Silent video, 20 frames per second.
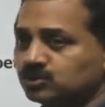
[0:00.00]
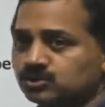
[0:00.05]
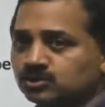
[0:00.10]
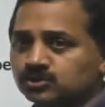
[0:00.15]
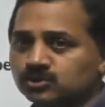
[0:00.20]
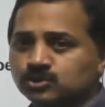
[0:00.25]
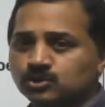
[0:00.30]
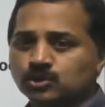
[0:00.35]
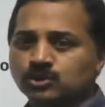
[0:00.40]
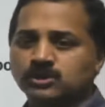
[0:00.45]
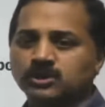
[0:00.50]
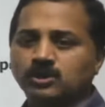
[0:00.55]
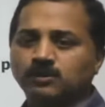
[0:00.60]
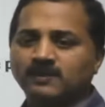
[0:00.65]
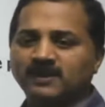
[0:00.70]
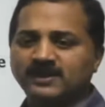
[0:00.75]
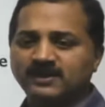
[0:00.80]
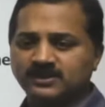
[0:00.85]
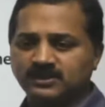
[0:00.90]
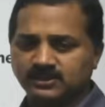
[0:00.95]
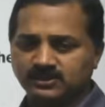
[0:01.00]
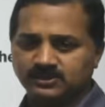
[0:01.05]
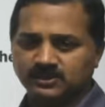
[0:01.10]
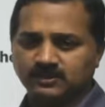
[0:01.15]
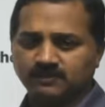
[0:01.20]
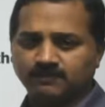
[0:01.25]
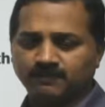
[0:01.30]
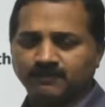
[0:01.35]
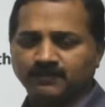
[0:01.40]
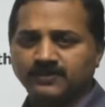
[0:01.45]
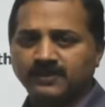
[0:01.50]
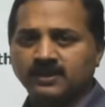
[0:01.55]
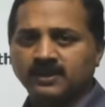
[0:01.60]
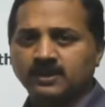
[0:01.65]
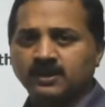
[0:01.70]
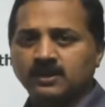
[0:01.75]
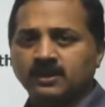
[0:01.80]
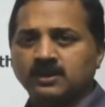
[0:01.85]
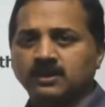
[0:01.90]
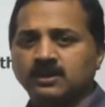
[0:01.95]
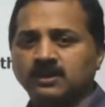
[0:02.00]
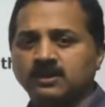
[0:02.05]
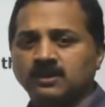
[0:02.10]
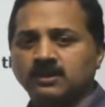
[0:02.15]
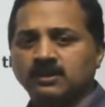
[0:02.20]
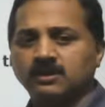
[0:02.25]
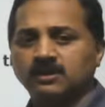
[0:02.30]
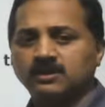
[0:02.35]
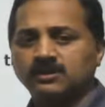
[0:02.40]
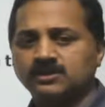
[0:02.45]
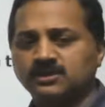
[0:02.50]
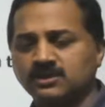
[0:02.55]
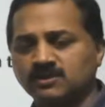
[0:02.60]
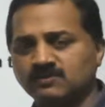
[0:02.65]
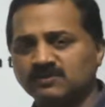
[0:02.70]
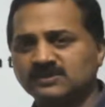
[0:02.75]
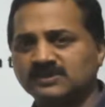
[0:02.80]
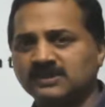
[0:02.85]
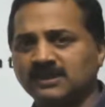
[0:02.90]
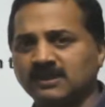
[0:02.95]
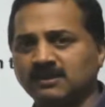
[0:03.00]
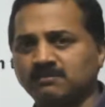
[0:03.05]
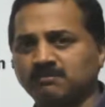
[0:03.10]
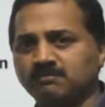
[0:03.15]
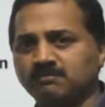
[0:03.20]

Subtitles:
Sugata Gurumari teacher? She was a